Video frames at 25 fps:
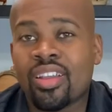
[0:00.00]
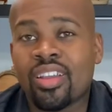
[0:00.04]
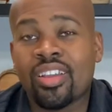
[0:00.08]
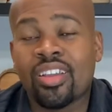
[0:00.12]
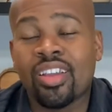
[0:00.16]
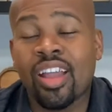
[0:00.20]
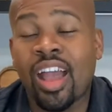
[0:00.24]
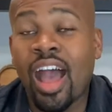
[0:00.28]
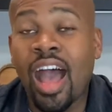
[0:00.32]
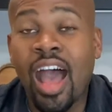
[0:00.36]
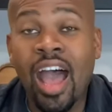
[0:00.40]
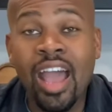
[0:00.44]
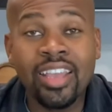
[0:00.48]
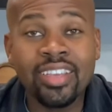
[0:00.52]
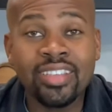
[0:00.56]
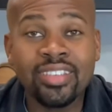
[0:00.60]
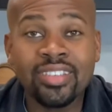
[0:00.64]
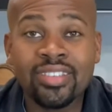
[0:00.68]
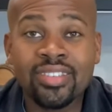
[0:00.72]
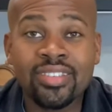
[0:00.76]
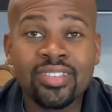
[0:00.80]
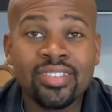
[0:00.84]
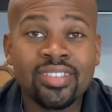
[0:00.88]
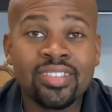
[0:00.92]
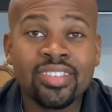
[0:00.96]

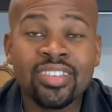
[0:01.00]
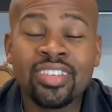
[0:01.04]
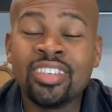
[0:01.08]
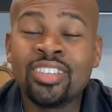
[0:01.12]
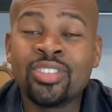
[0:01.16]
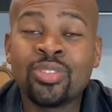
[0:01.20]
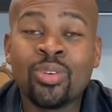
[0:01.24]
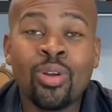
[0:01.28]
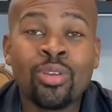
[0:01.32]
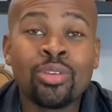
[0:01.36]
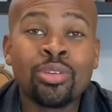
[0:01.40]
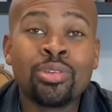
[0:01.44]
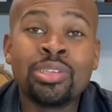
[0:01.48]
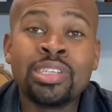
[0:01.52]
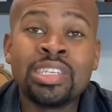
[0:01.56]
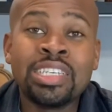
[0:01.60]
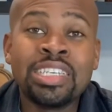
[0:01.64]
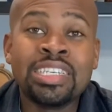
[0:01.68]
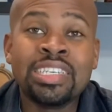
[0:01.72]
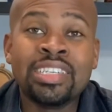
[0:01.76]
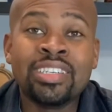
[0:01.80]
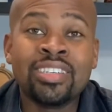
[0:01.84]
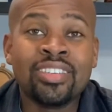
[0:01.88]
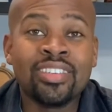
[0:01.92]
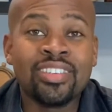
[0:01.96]
ice is all you
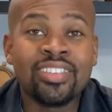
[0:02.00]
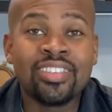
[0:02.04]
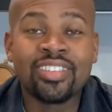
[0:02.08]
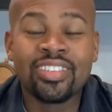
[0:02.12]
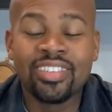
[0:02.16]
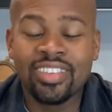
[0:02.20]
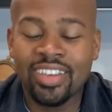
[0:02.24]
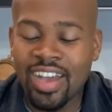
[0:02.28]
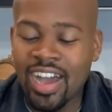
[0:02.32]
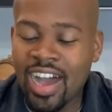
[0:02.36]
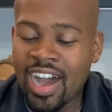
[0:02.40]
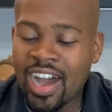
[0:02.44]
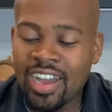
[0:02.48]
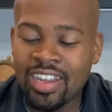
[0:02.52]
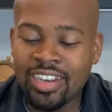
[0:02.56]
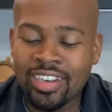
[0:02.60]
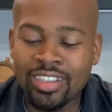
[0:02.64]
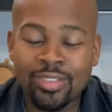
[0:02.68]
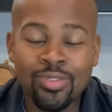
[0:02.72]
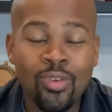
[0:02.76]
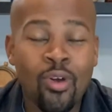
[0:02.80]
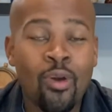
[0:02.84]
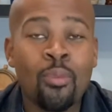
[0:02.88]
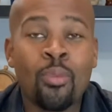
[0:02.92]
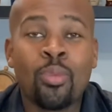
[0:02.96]
need. And
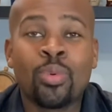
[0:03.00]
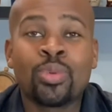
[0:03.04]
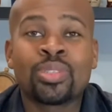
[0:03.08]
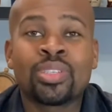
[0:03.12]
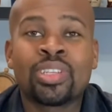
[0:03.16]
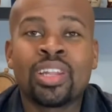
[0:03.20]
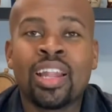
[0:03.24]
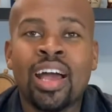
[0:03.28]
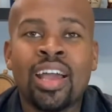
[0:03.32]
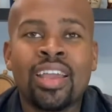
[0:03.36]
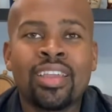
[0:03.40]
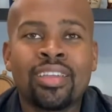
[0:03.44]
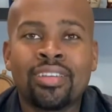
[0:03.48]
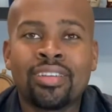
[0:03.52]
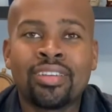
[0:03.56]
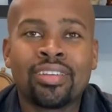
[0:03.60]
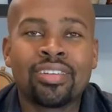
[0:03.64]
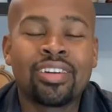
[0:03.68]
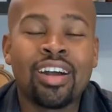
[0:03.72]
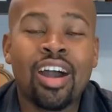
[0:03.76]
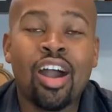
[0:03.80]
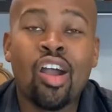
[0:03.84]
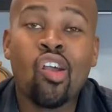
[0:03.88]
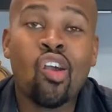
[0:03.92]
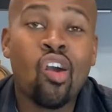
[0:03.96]
it's almost like
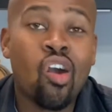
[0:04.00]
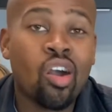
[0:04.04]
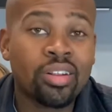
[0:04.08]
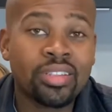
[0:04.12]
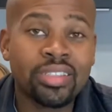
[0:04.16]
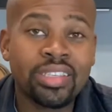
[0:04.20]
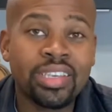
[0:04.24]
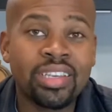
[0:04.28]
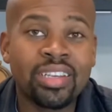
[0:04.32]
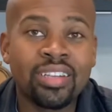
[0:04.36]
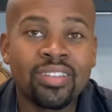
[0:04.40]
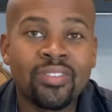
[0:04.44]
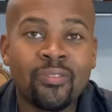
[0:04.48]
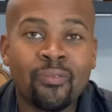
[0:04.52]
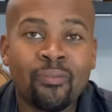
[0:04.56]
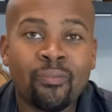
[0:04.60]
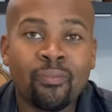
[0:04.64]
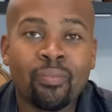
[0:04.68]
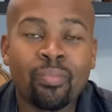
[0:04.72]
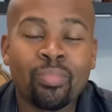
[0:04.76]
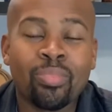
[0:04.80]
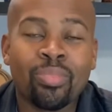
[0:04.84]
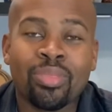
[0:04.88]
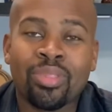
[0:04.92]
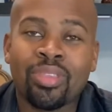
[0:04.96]
a cocktail,
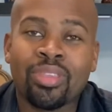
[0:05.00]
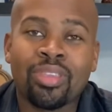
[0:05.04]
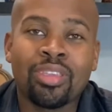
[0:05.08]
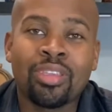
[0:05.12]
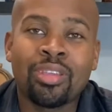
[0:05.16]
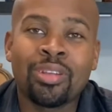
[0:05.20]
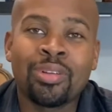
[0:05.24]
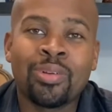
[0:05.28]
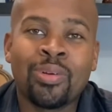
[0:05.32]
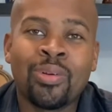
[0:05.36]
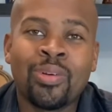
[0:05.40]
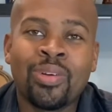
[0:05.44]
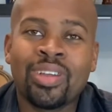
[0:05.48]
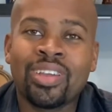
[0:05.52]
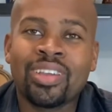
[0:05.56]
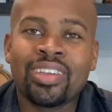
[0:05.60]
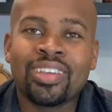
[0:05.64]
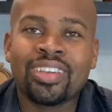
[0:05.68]
you know?